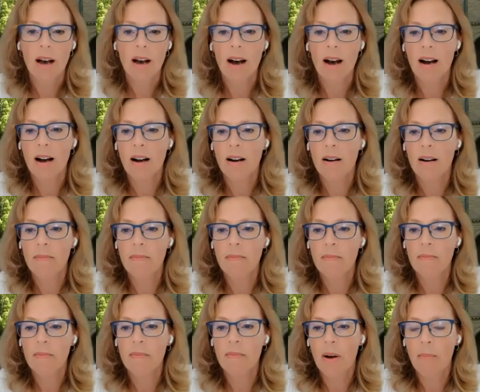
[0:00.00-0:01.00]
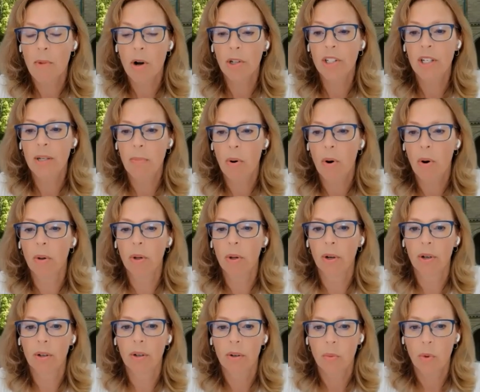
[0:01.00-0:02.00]
um,
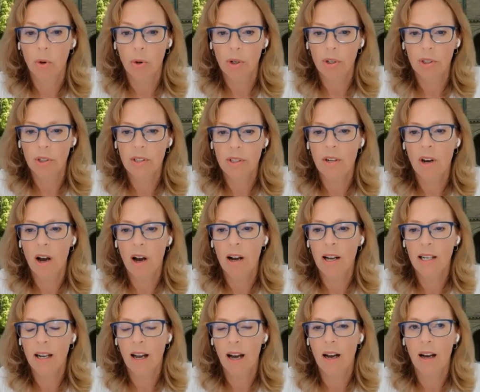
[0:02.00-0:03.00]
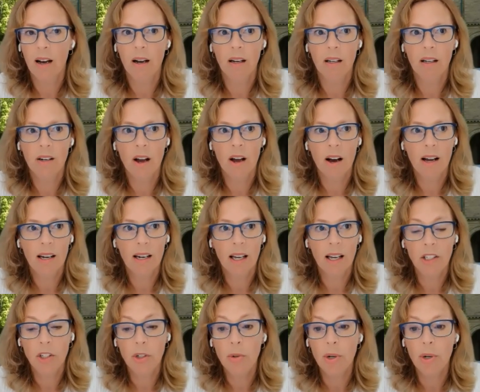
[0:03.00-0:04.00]
multipolar world, not, uh, not
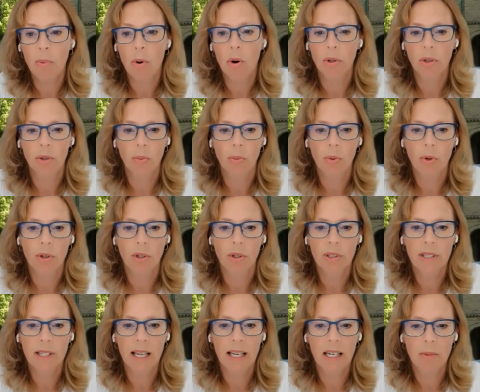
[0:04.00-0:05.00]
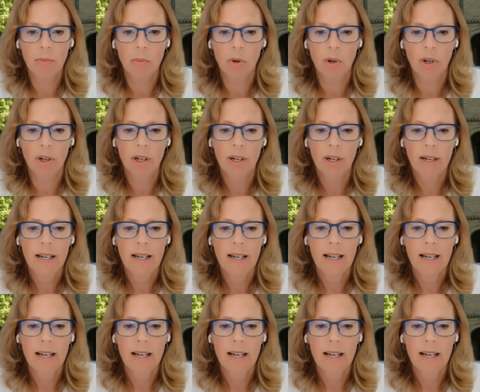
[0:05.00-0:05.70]
a unipolar world anymore.